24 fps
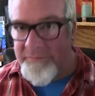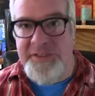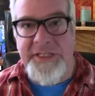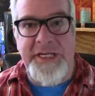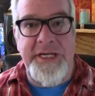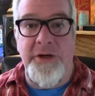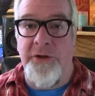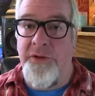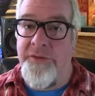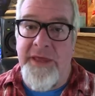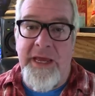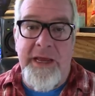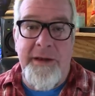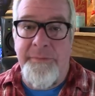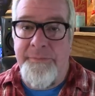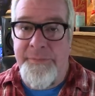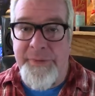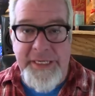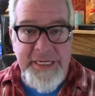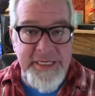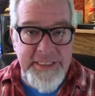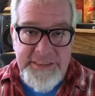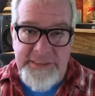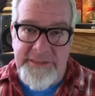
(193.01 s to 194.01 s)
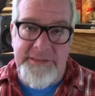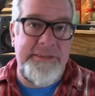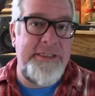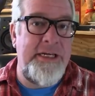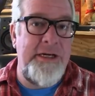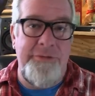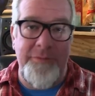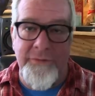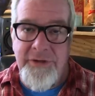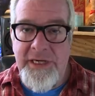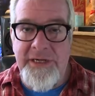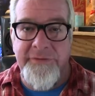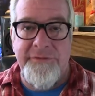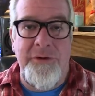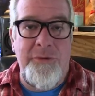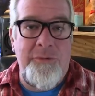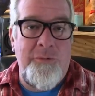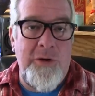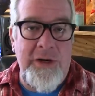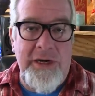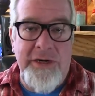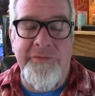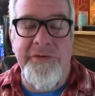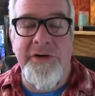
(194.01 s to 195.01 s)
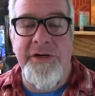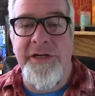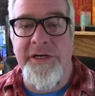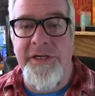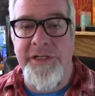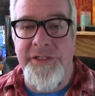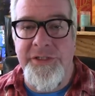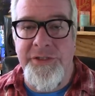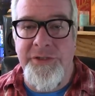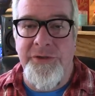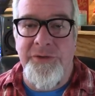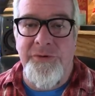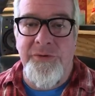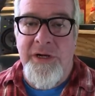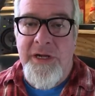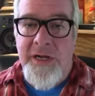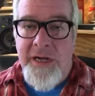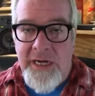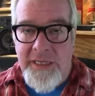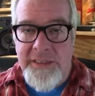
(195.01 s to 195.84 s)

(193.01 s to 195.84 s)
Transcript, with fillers: kill that beast, get rid of it, whatever you're gonna do,